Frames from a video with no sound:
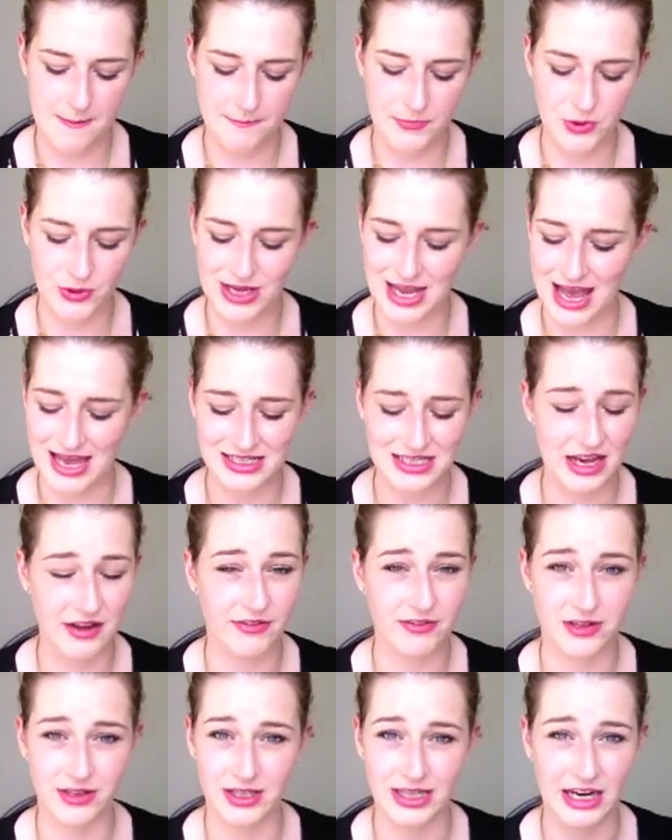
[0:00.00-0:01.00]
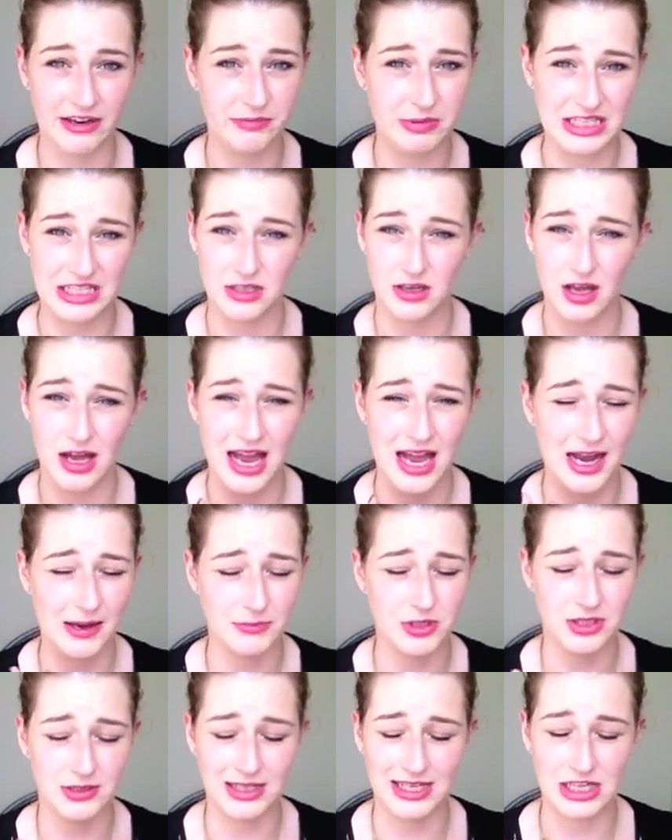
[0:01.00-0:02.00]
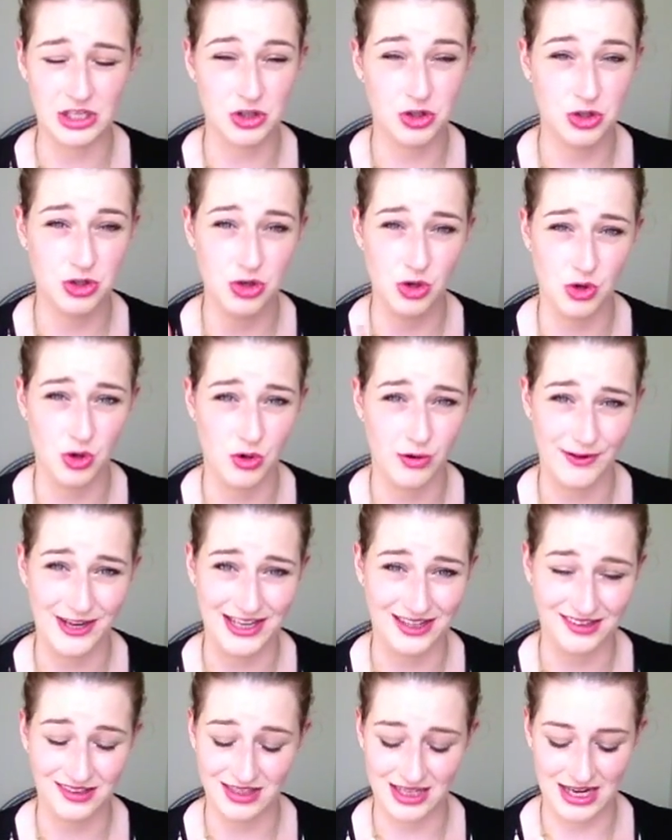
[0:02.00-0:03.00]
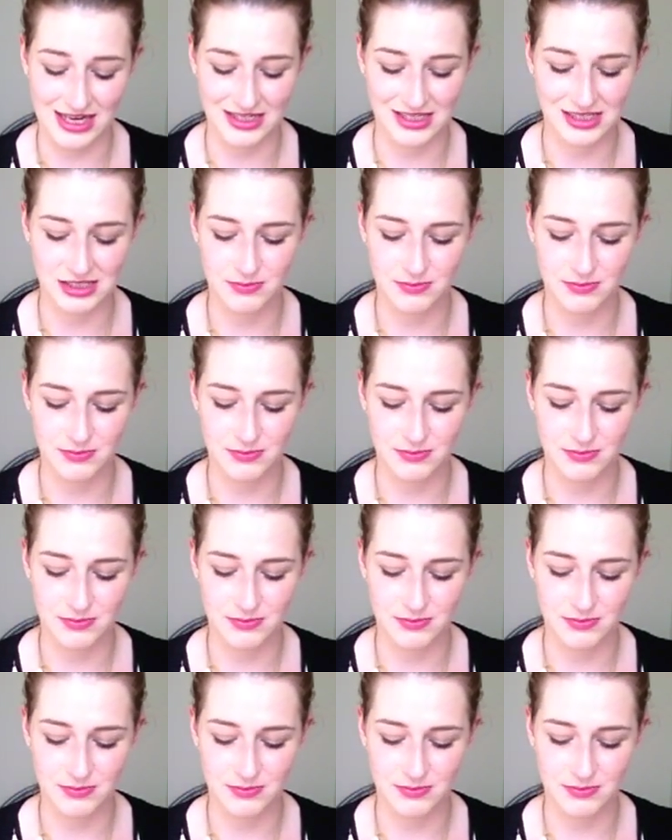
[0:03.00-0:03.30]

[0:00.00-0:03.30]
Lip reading: But yeah, definitely I've been absolutely adoring this.